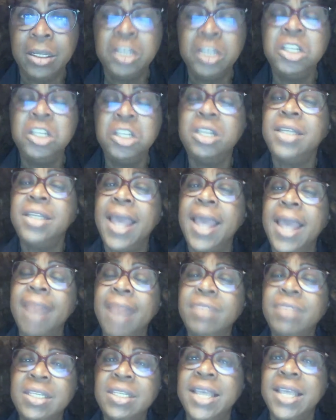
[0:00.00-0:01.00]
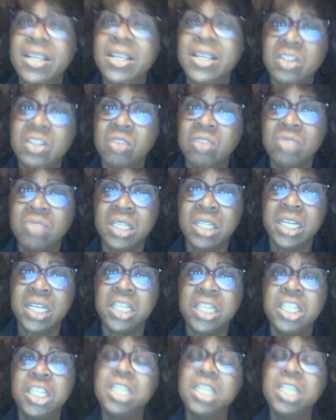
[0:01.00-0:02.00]
She doesn't have to taste those
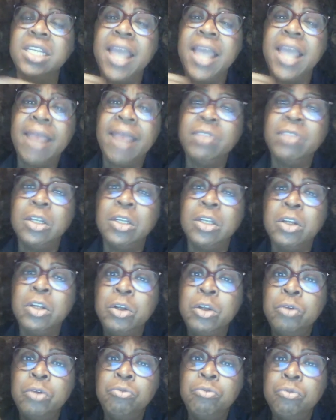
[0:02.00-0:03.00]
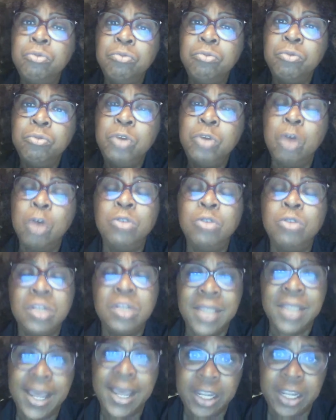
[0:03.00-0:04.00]
things. She doesn't have to go
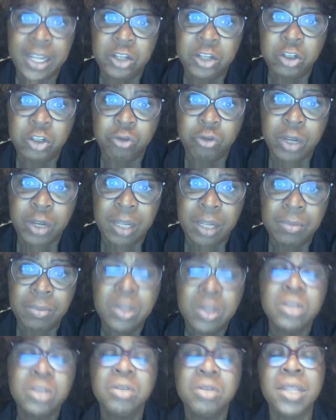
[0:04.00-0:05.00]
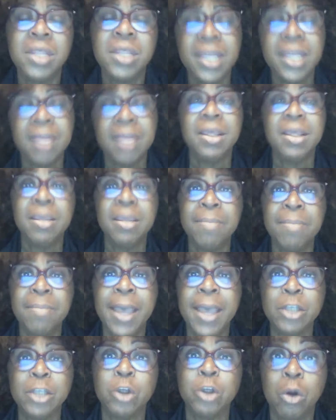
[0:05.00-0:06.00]
to that extreme so that it
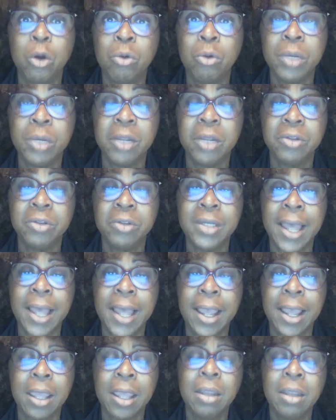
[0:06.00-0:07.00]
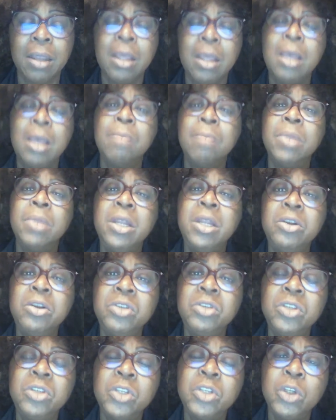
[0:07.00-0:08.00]
impacts her own health or diet. But
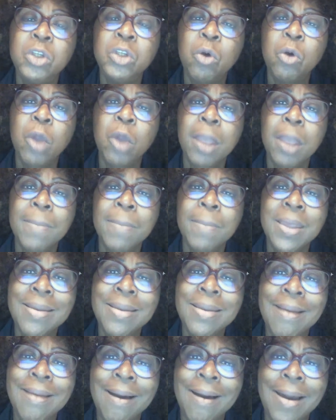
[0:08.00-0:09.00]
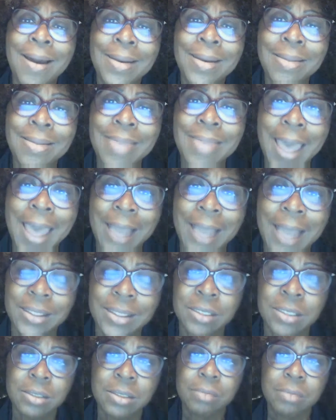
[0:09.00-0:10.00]
here's the story beyond
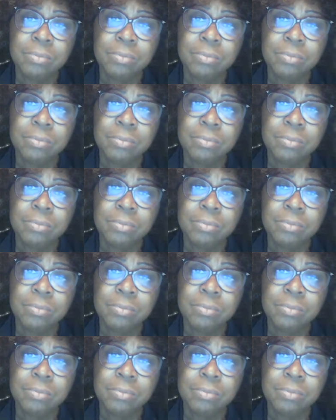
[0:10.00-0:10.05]
that.